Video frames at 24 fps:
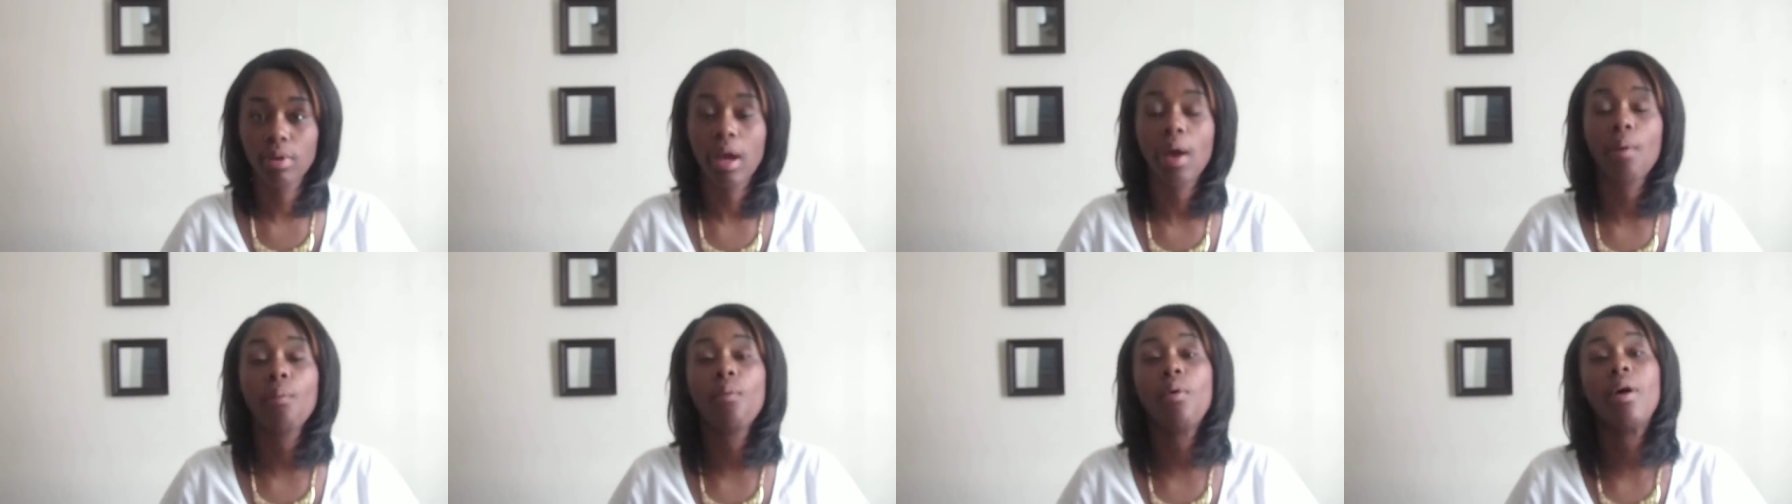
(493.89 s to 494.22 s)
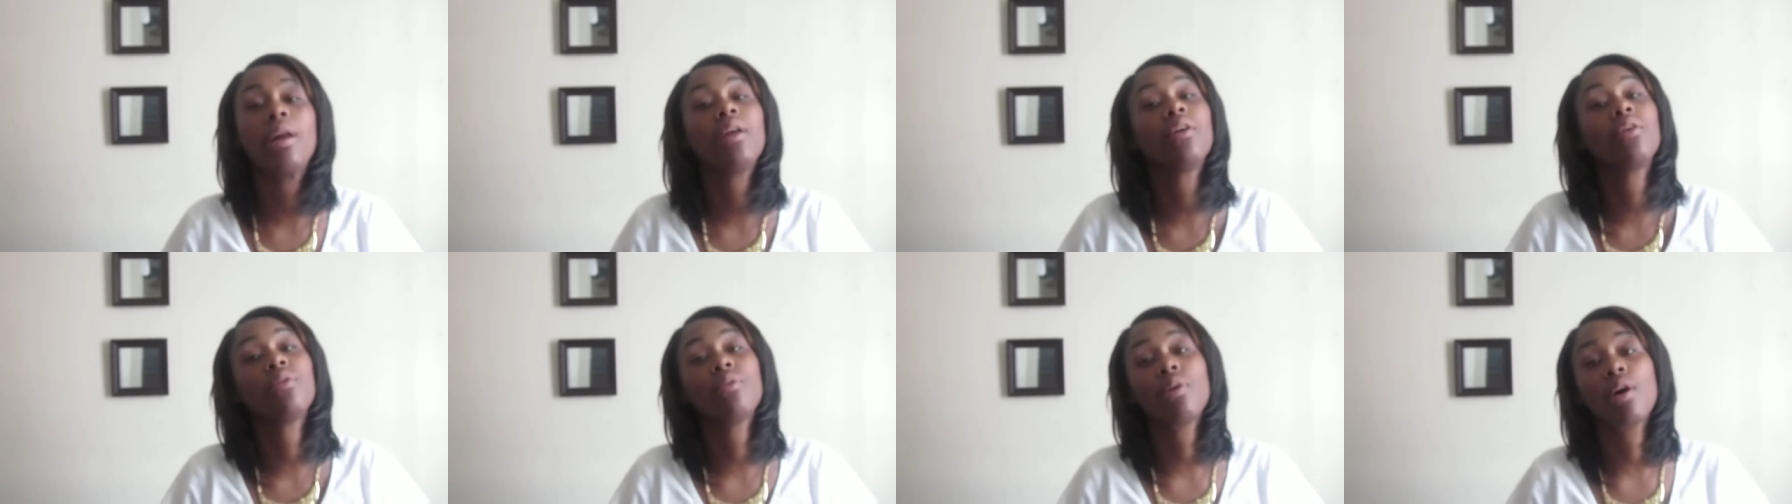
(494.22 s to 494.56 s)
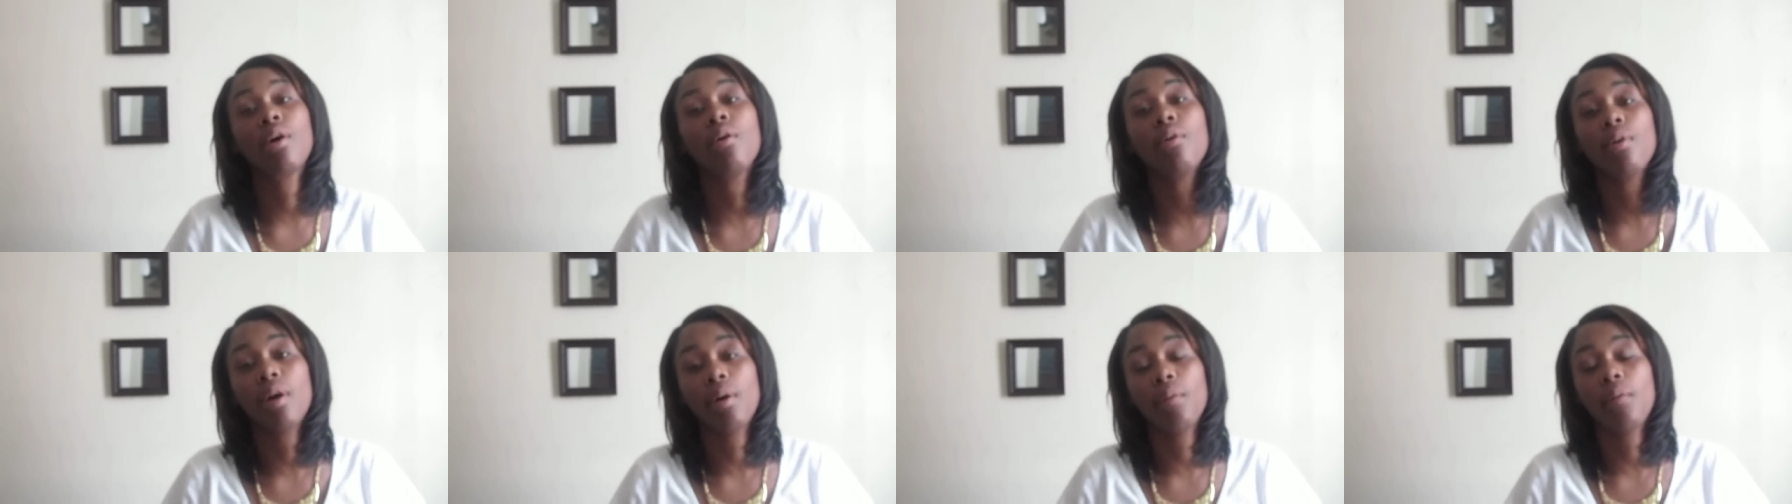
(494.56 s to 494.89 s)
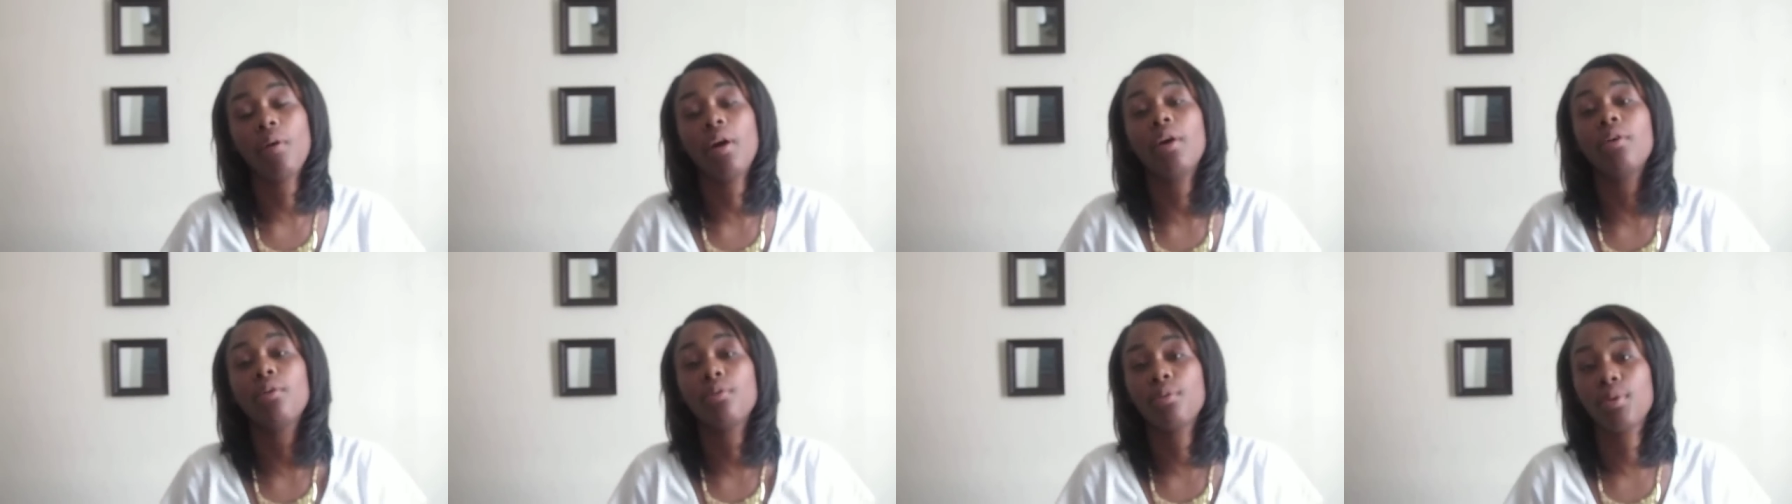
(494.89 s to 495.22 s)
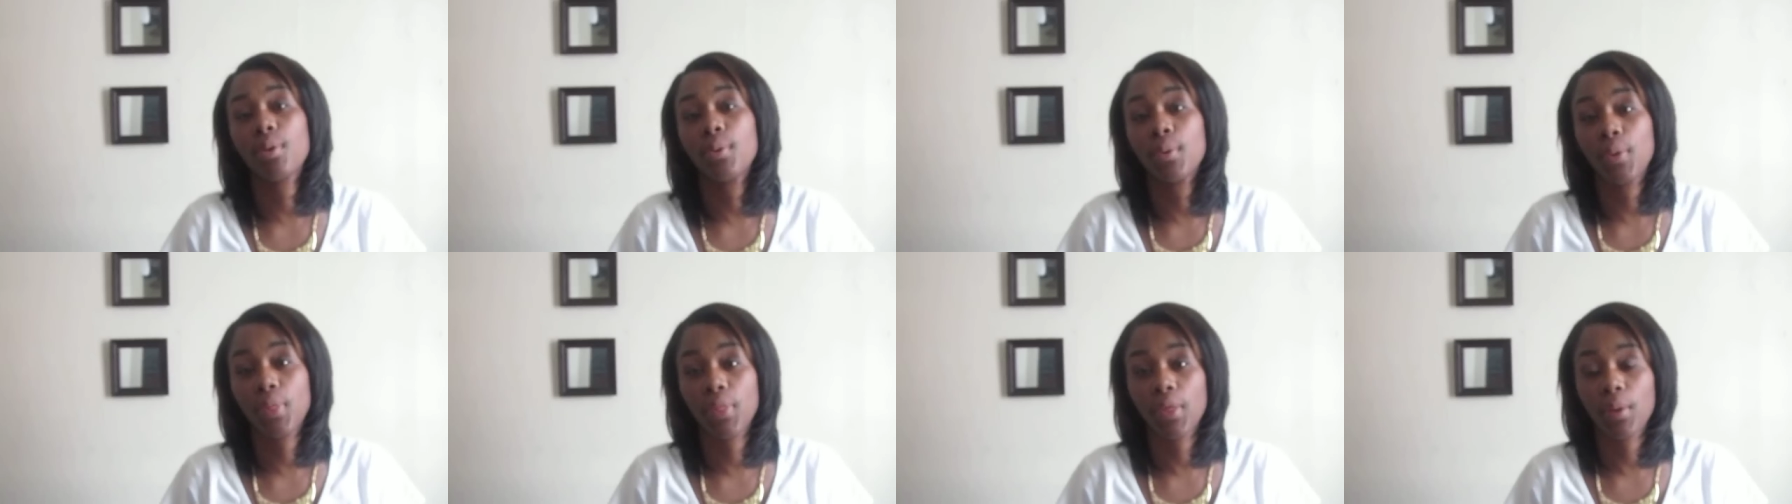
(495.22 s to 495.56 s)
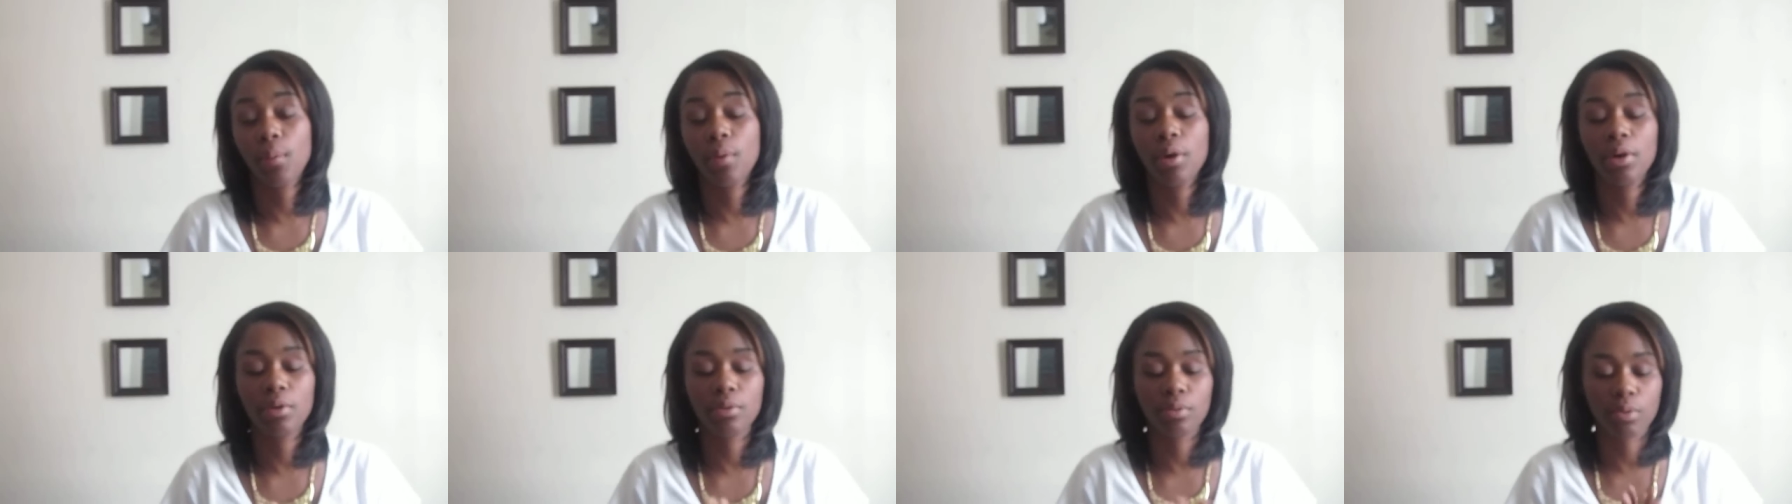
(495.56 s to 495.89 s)
I want to grow. I want growth. I
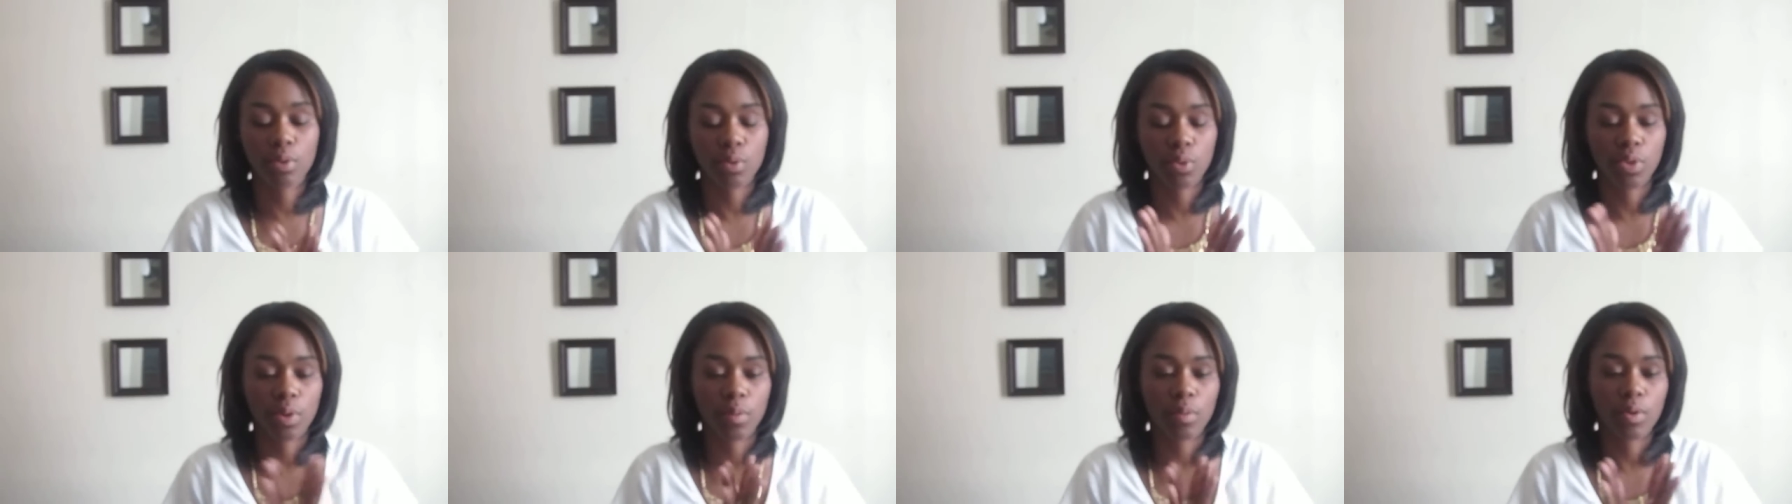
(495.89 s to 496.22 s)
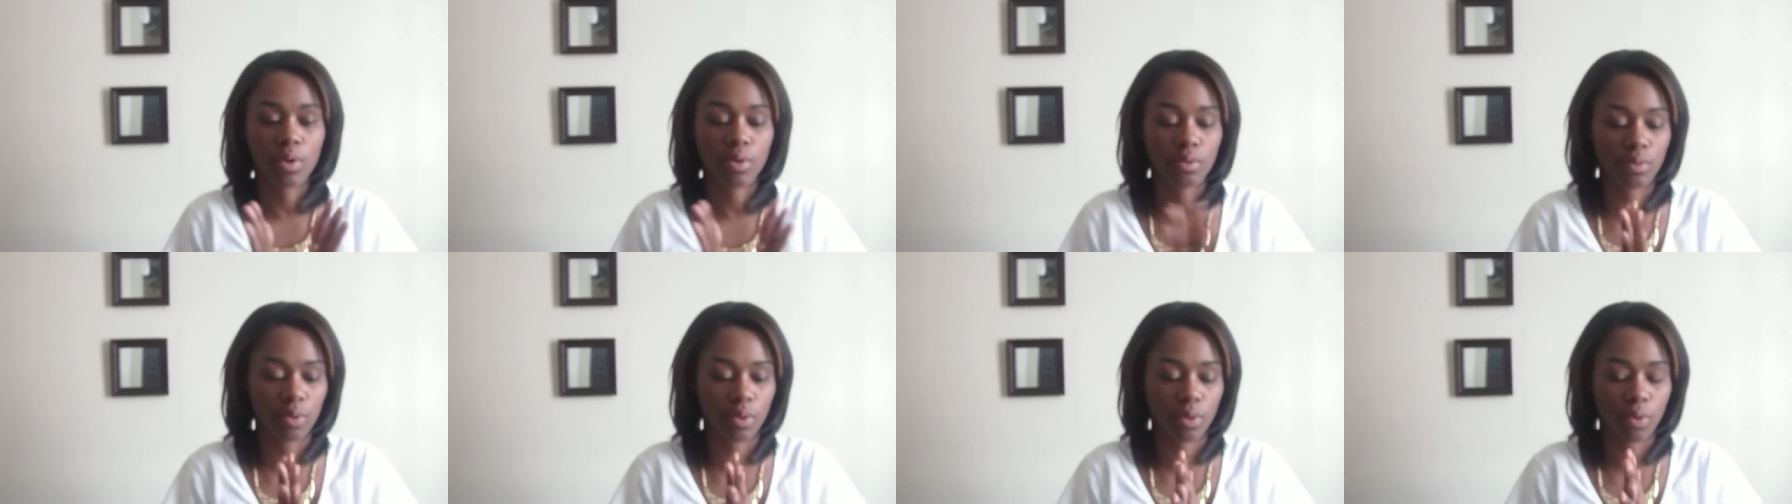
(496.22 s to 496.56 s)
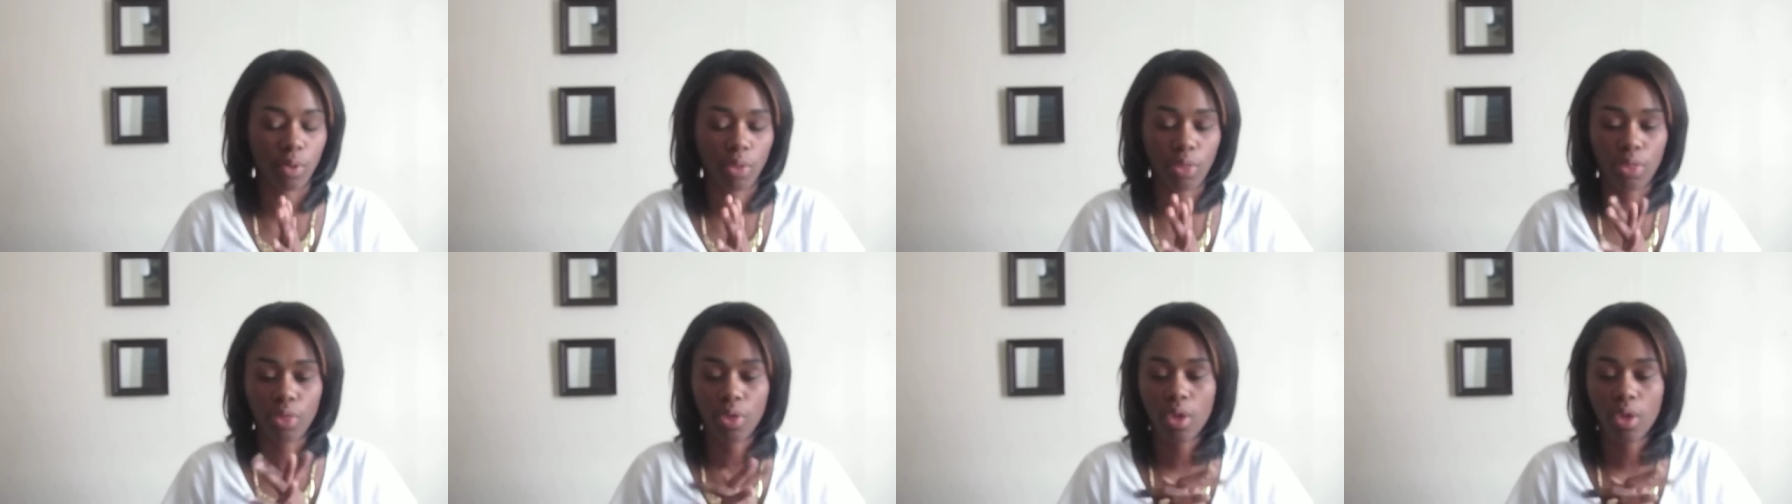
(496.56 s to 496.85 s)
want growth. I want growth.